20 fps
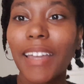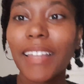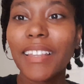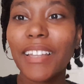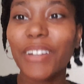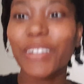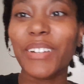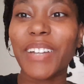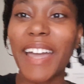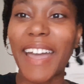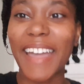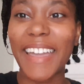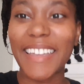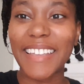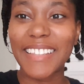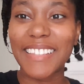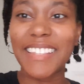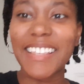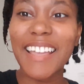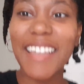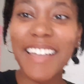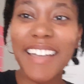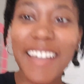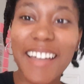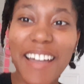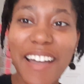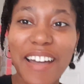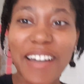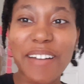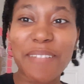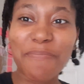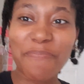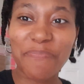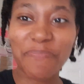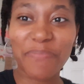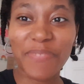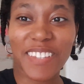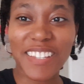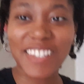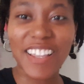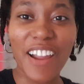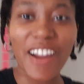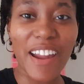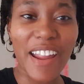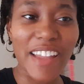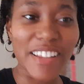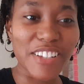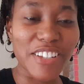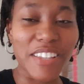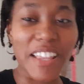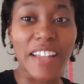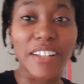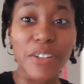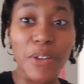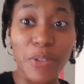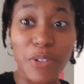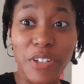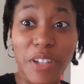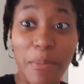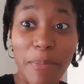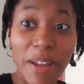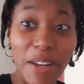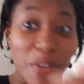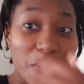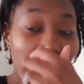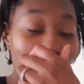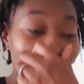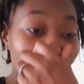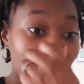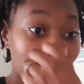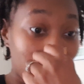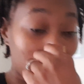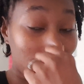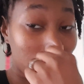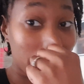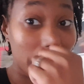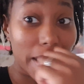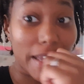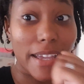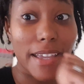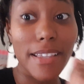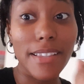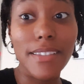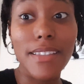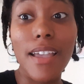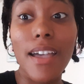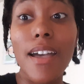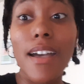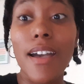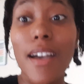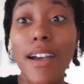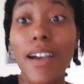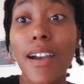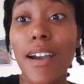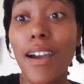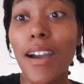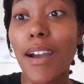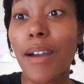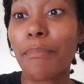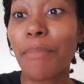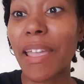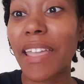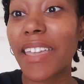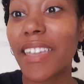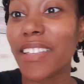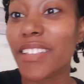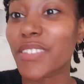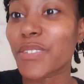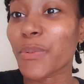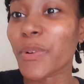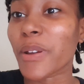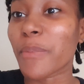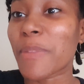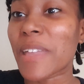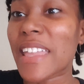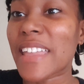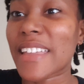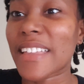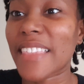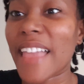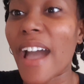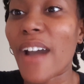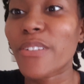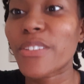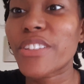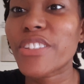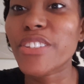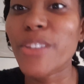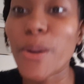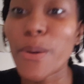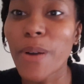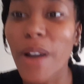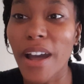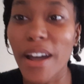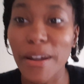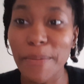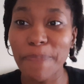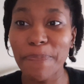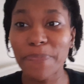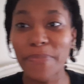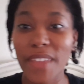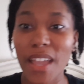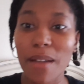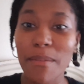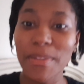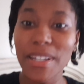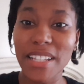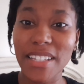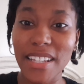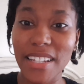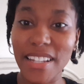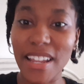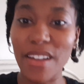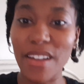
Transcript: Hello guys. Sorry, I just had to go shut my door real quick because my kids were being loud. So I'm gonna sit